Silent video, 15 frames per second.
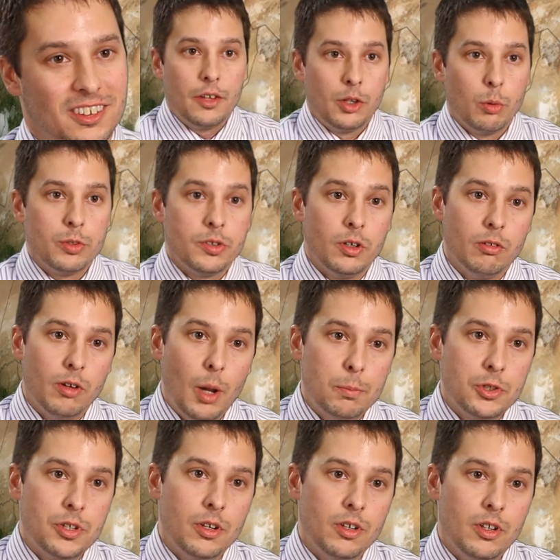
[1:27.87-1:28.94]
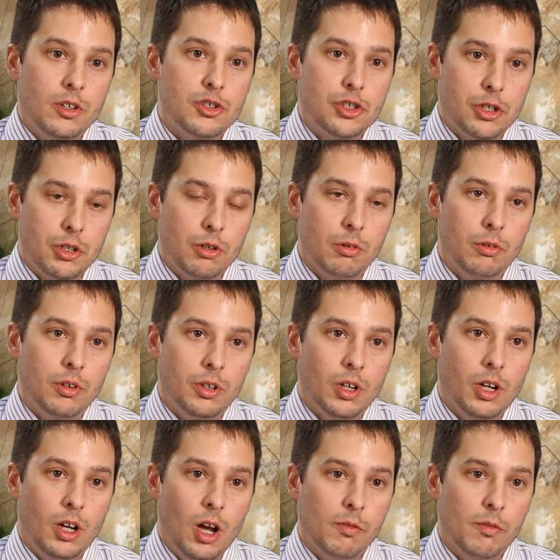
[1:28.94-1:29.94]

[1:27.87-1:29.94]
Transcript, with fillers: There was an eruption in June uh,